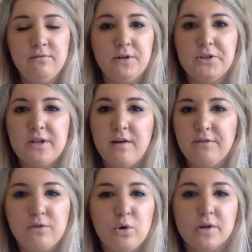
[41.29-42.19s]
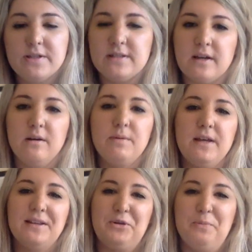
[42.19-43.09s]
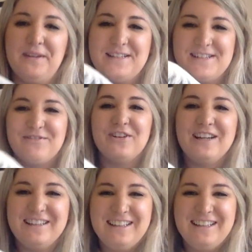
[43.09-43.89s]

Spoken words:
First off, of course, it's going to be a little bit different,